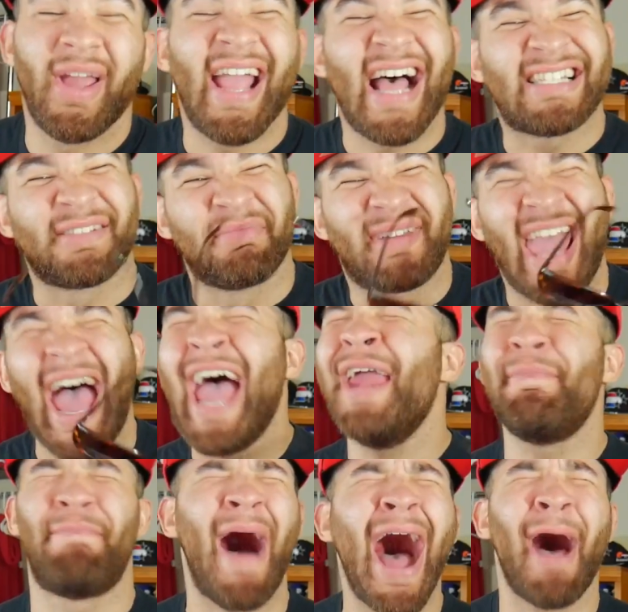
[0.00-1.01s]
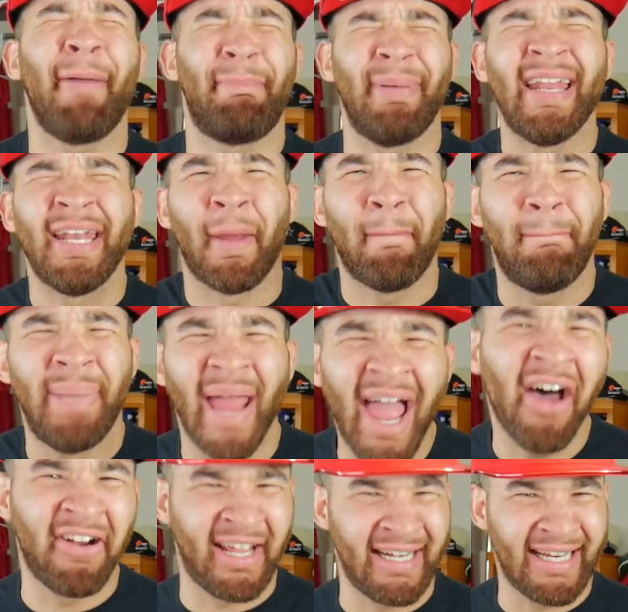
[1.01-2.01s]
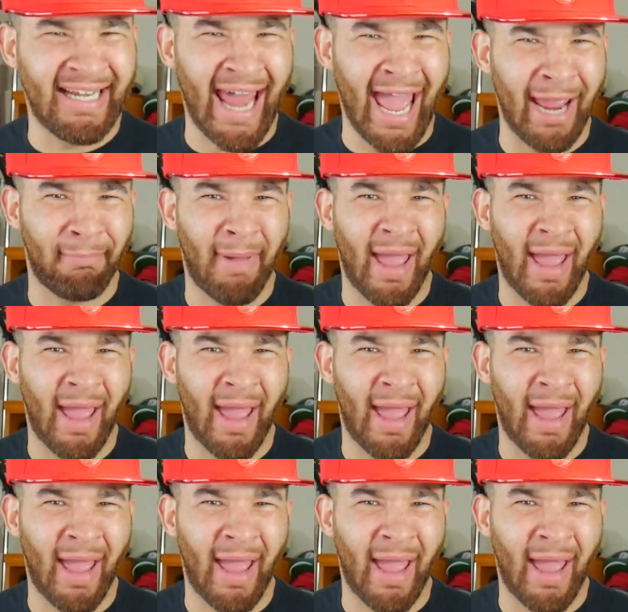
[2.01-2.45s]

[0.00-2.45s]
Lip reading: We got some K-pop in the building today,